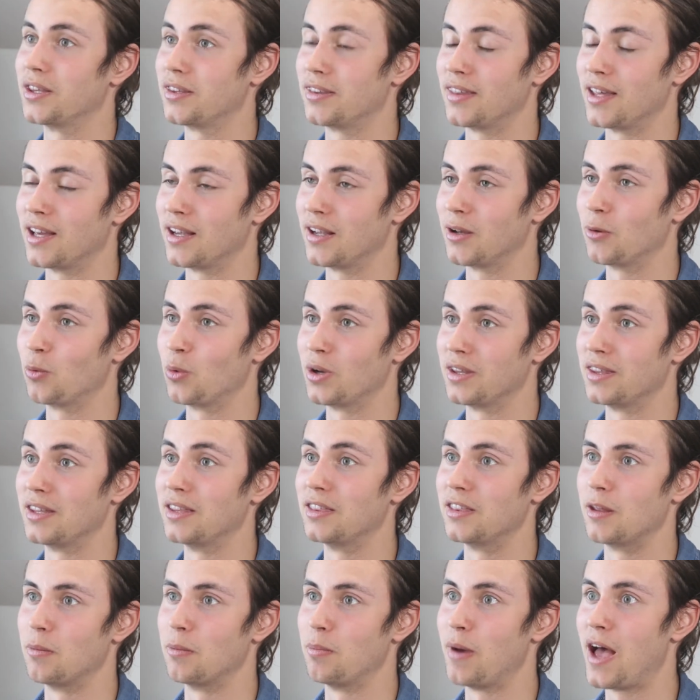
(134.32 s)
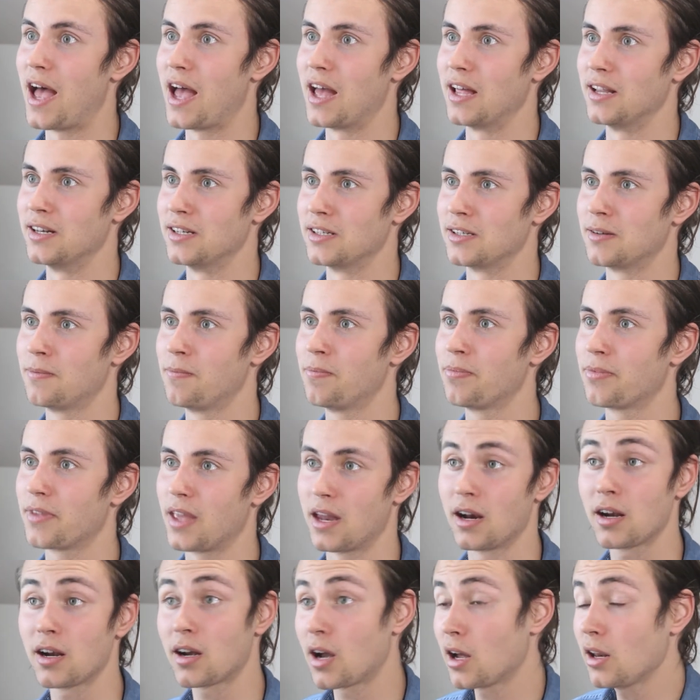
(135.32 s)
thing within the band.
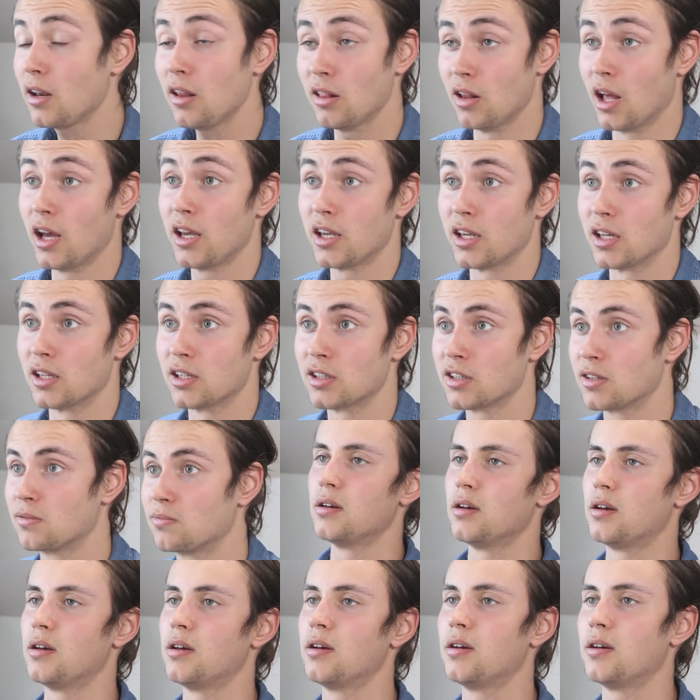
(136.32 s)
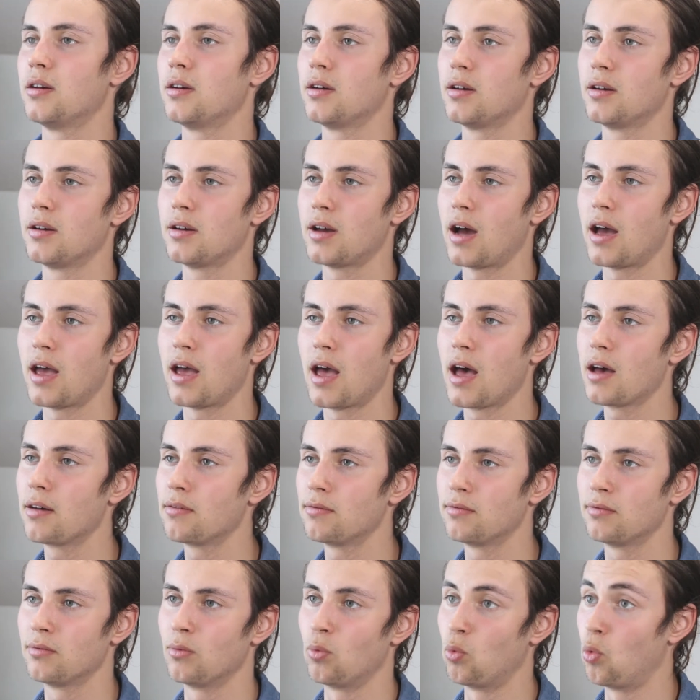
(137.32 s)
And I kind of like it. I
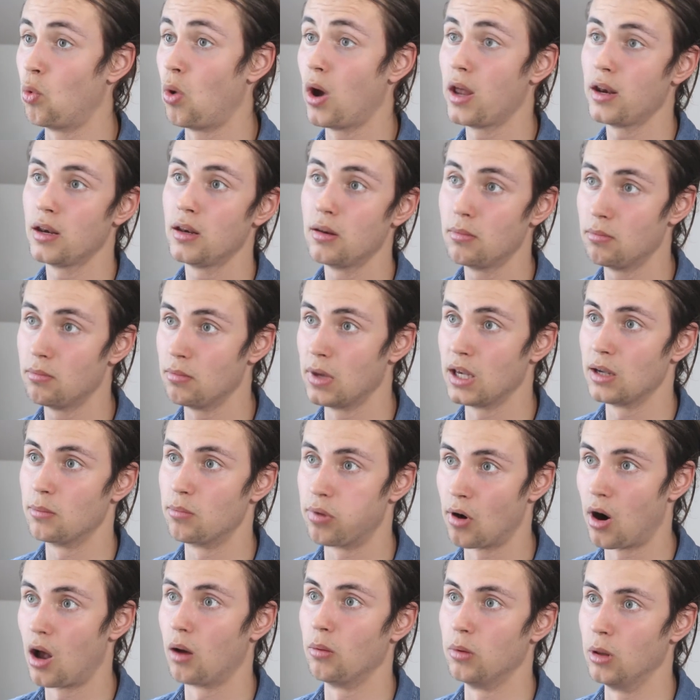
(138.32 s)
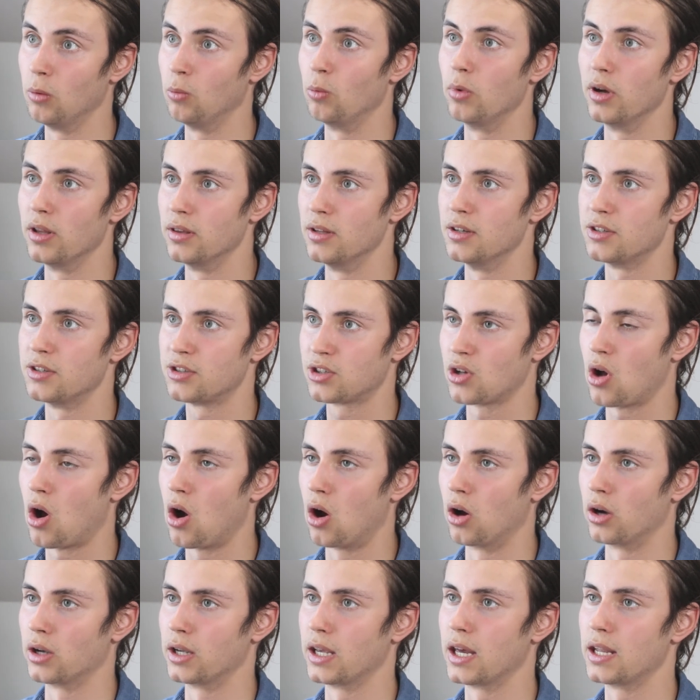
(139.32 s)
have one big problem with the
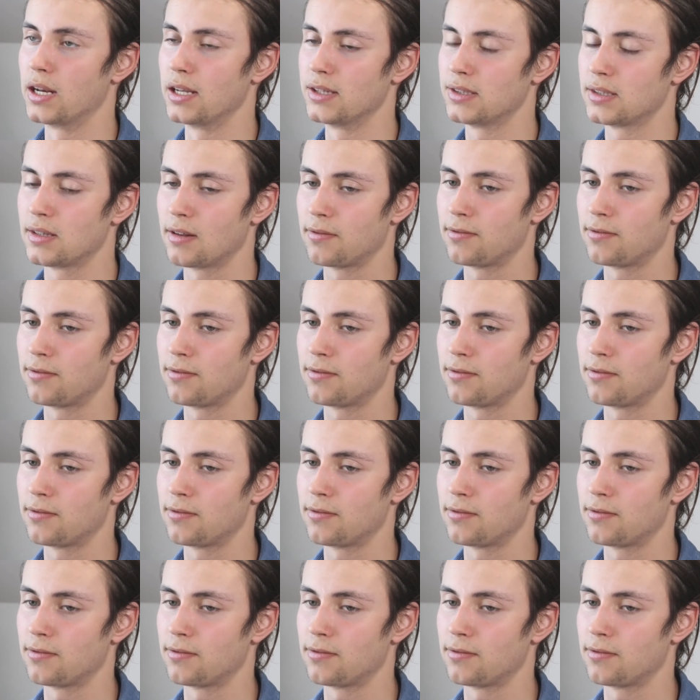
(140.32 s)
song, and it's